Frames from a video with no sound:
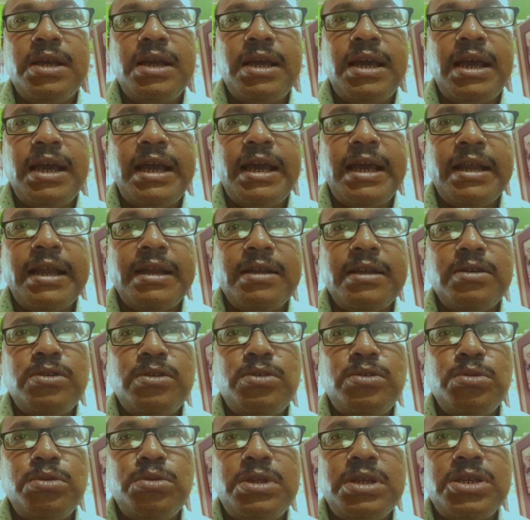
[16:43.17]
and
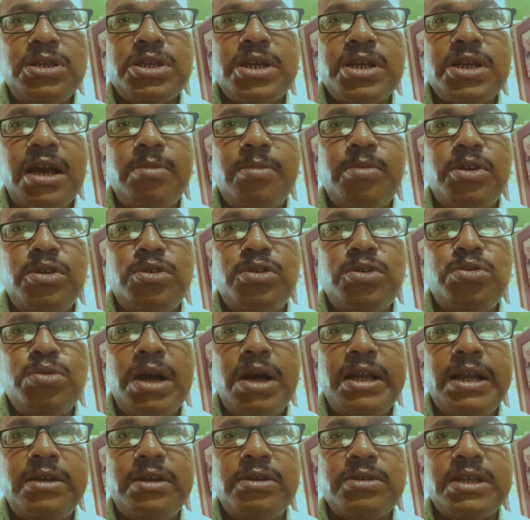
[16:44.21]
to this carbon 2
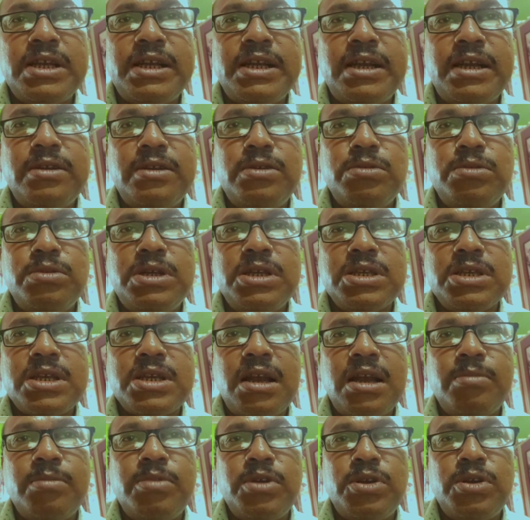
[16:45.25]
hydrogen and to this
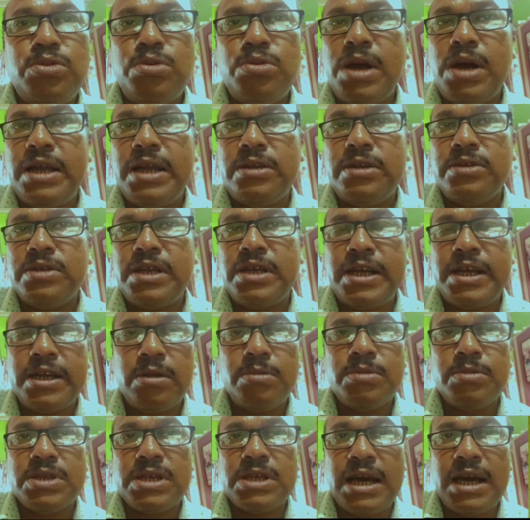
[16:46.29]
carbon 2 hydrogen
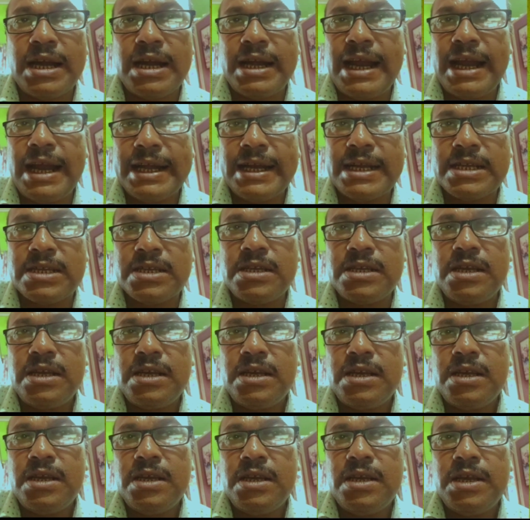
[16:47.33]
atoms are attached.
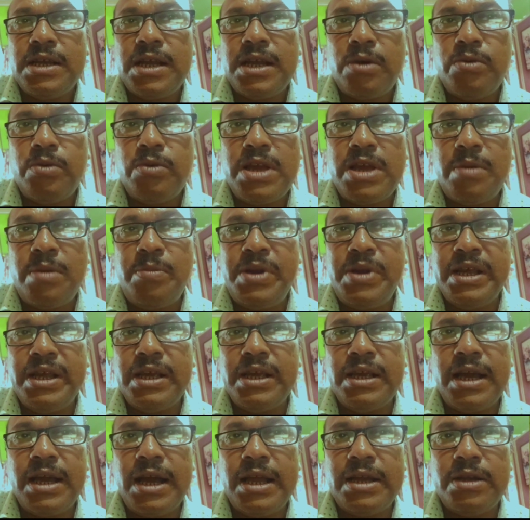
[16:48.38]
Now we are
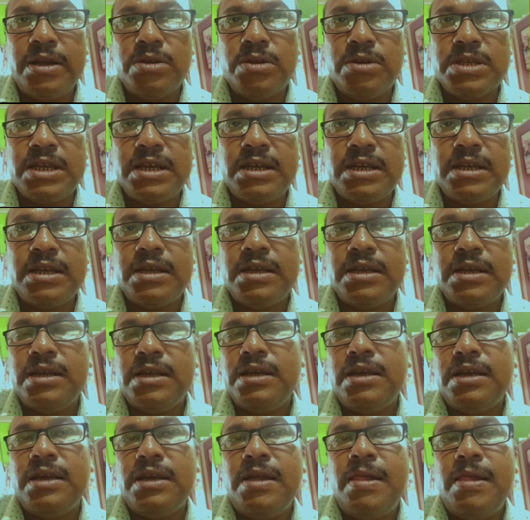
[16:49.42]
bringing hydrogen,
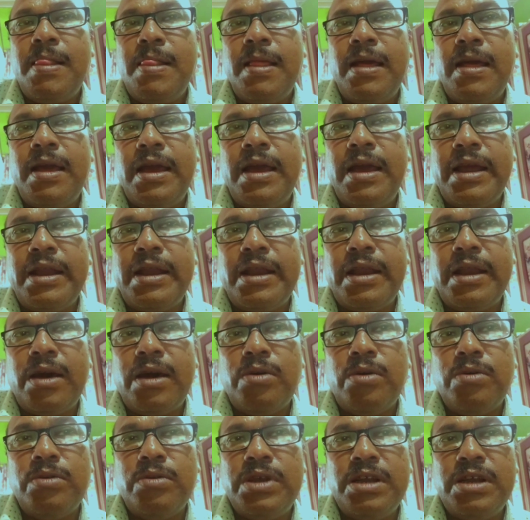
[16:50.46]
and
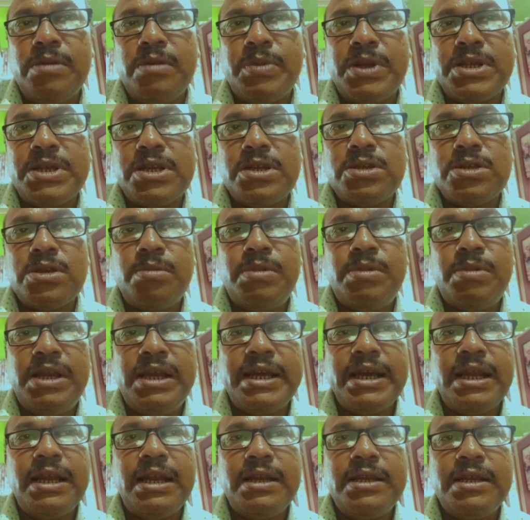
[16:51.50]
now in presence of
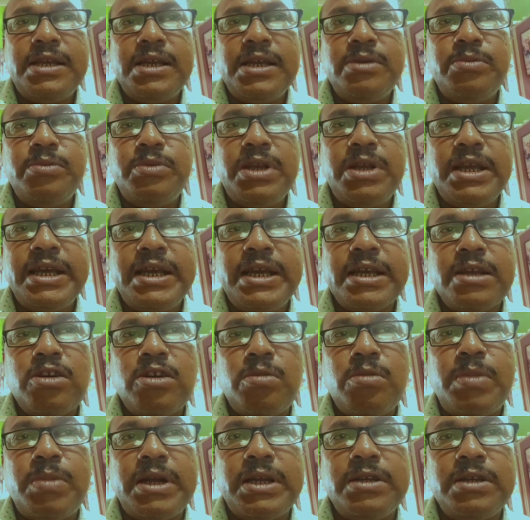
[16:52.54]
nickel they will get
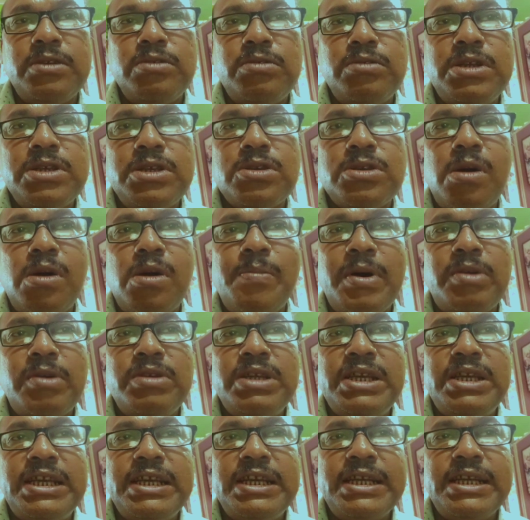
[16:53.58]
converted to this
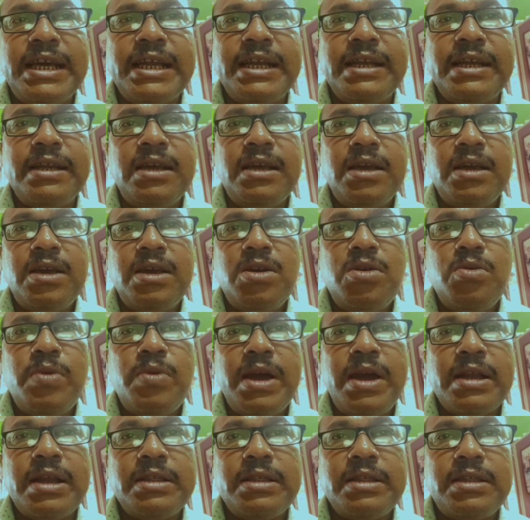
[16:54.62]
compound ethane,
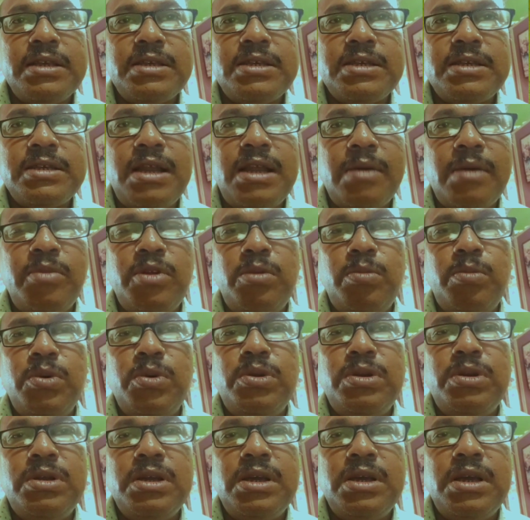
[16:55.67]
where this double
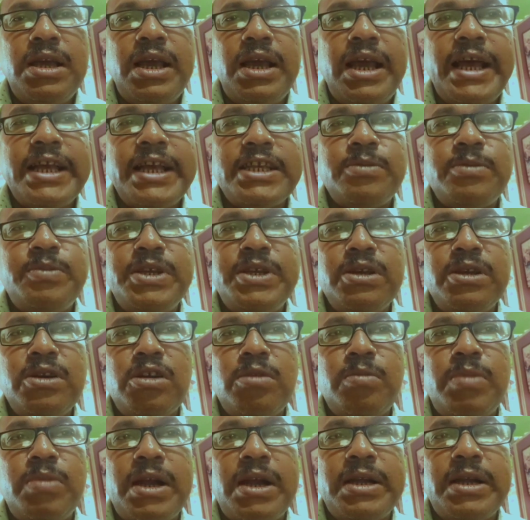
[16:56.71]
bond has been
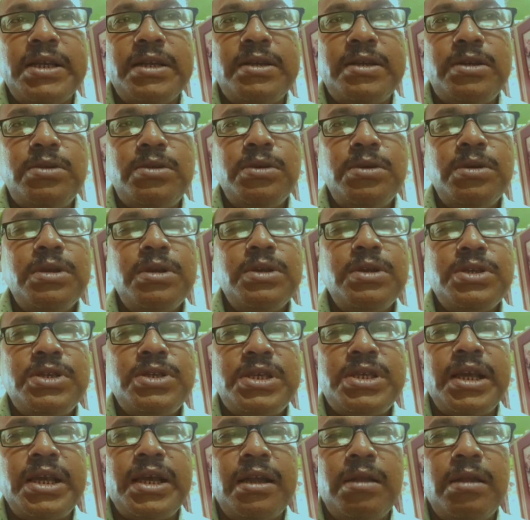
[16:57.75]
converted to
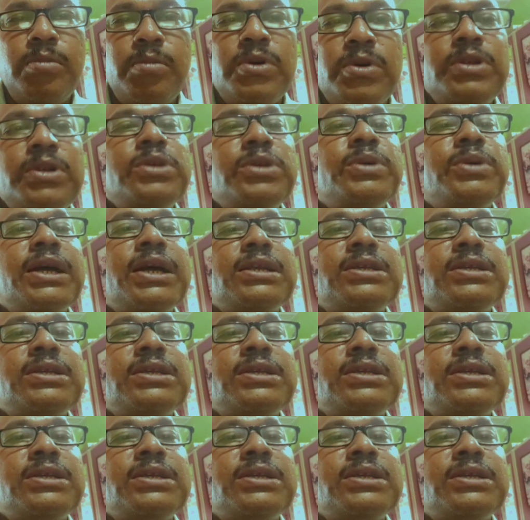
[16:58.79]
single bond. You can